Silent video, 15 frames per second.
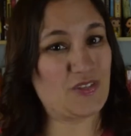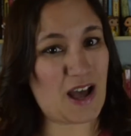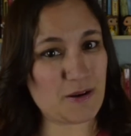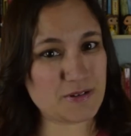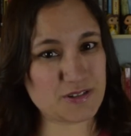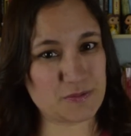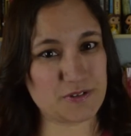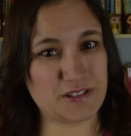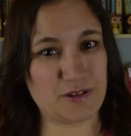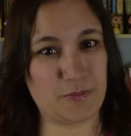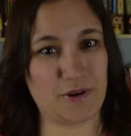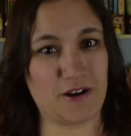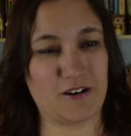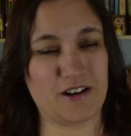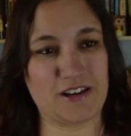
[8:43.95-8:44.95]
That was really
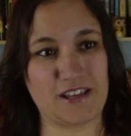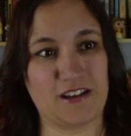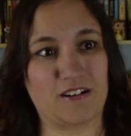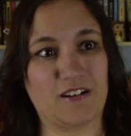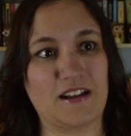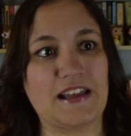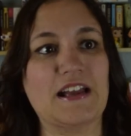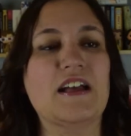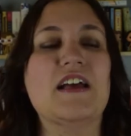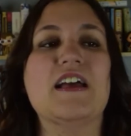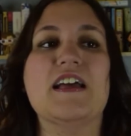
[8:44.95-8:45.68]
weird and eerie.